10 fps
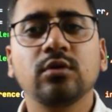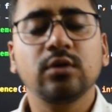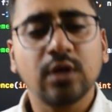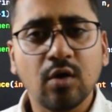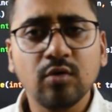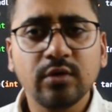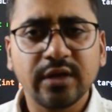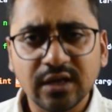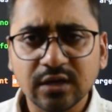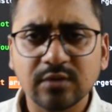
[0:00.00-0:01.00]
now
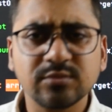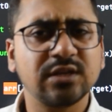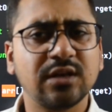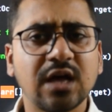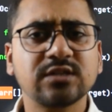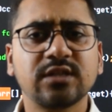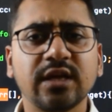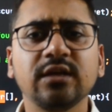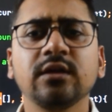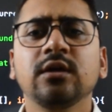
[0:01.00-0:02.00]
here comes the last
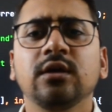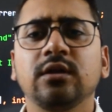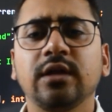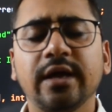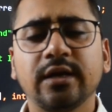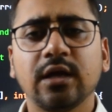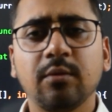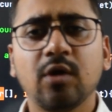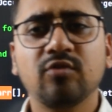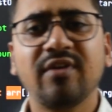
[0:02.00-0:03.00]
thing, that
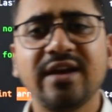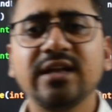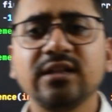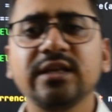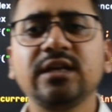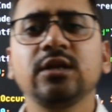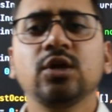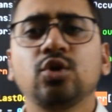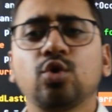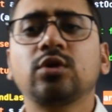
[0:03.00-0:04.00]
about finding
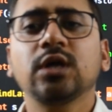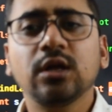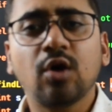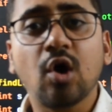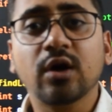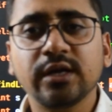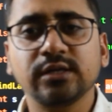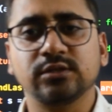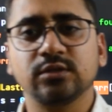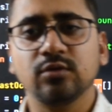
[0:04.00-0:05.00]
the total occurrence.